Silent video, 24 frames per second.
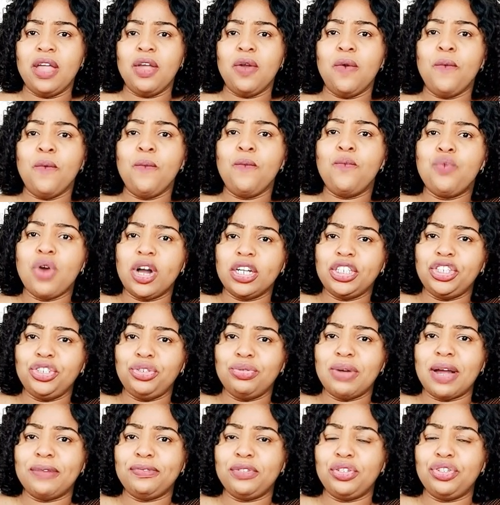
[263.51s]
what do you
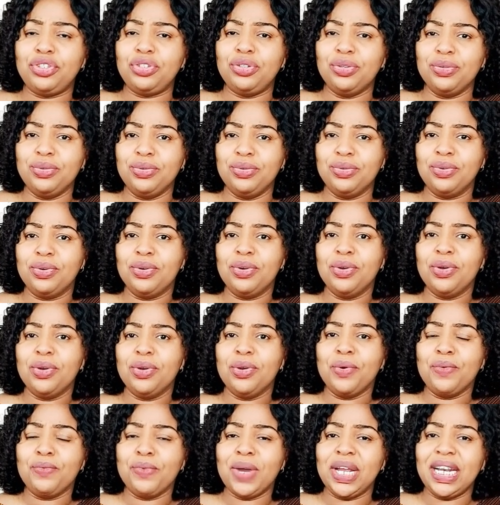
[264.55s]
have to do
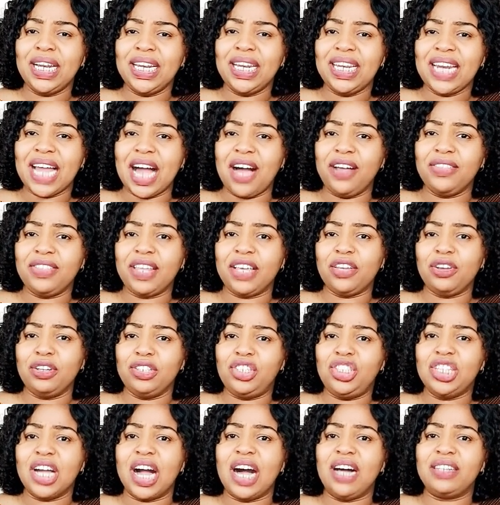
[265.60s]
when now that your
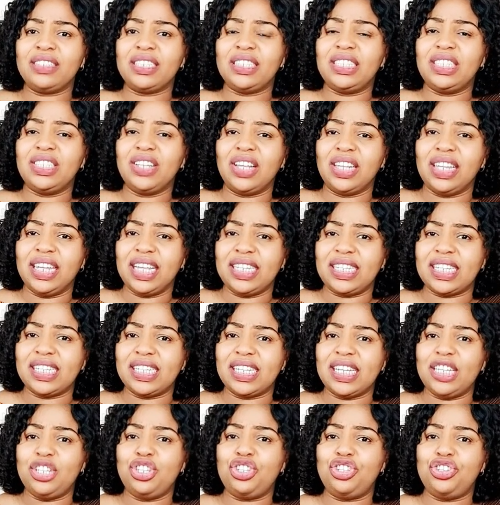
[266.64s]
child is not
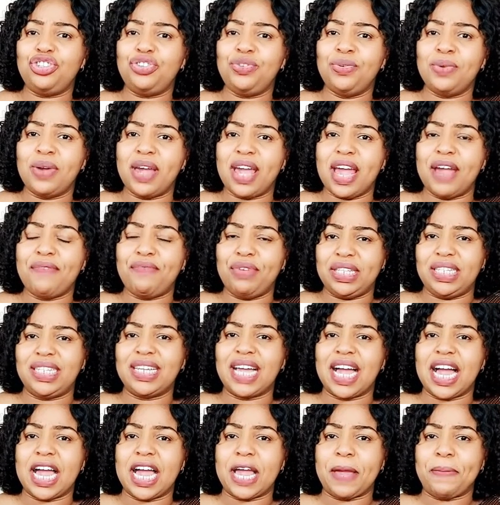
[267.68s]
listening to you every
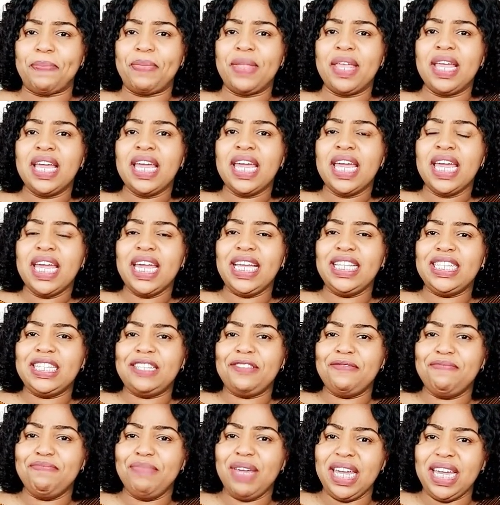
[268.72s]
time? It
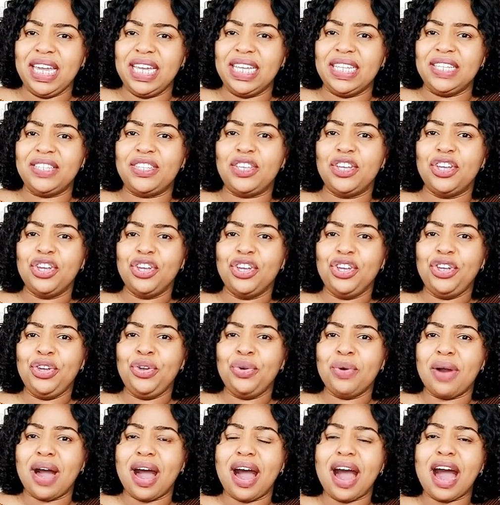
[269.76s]
means
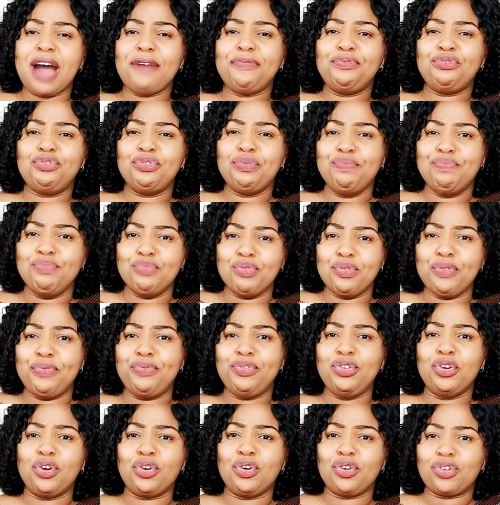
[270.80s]
you have to
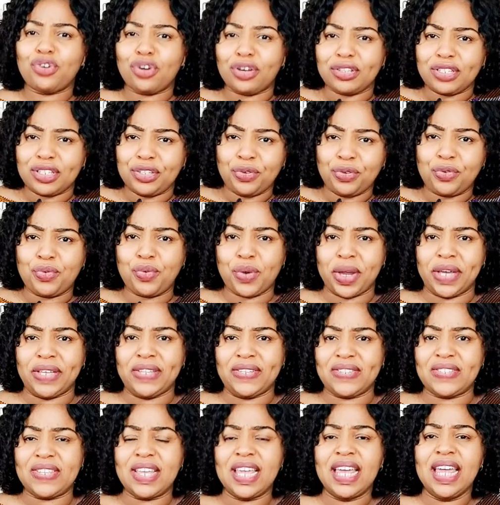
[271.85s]
move your
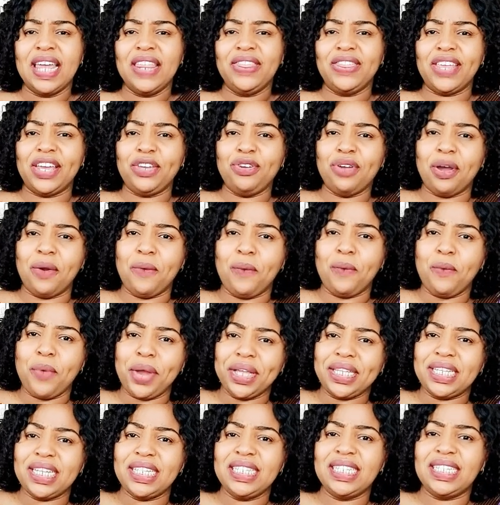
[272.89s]
consequence that you are
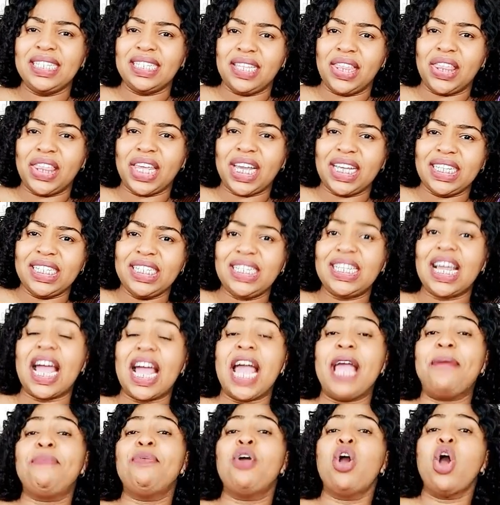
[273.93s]
waiting till the 10th
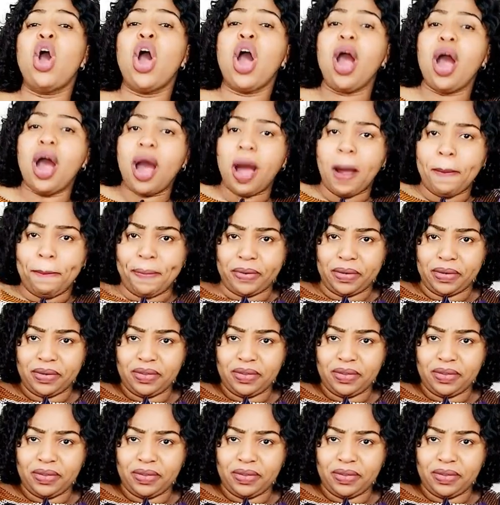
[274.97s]
time up.